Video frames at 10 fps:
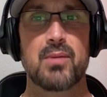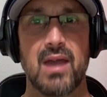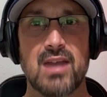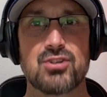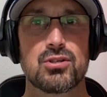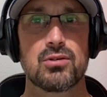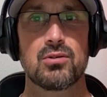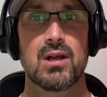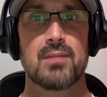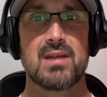Do people hate
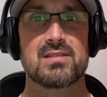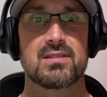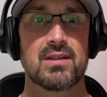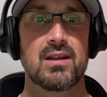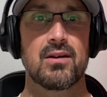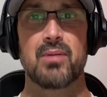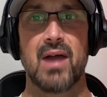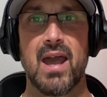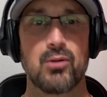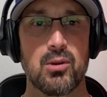you? Basically, are
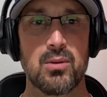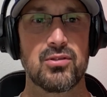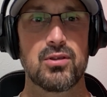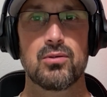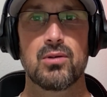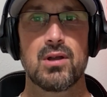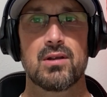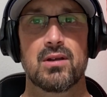people angry with you?